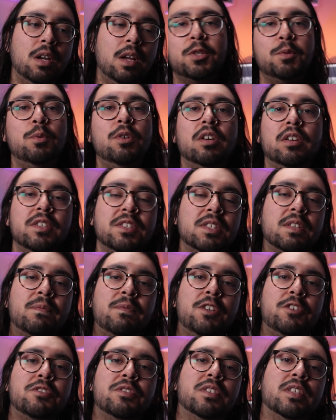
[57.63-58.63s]
But to be honest, the
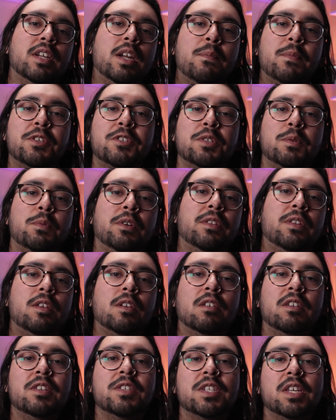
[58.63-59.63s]
features that I mentioned about the
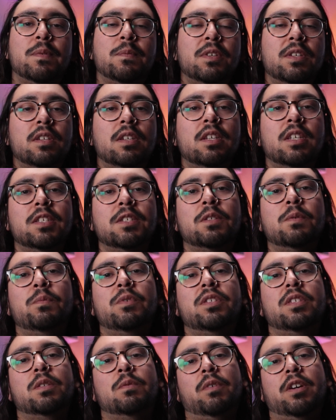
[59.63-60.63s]
R7 is the
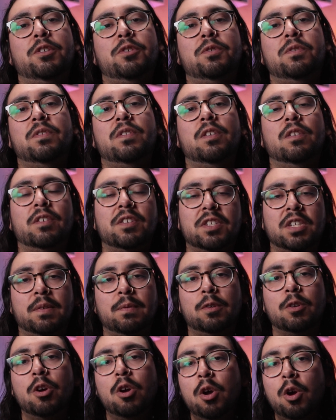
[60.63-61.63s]
reason why I choose the
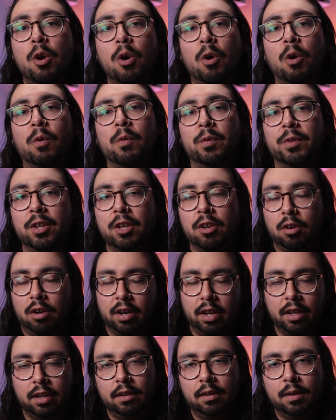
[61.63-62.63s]
R7 over the R8.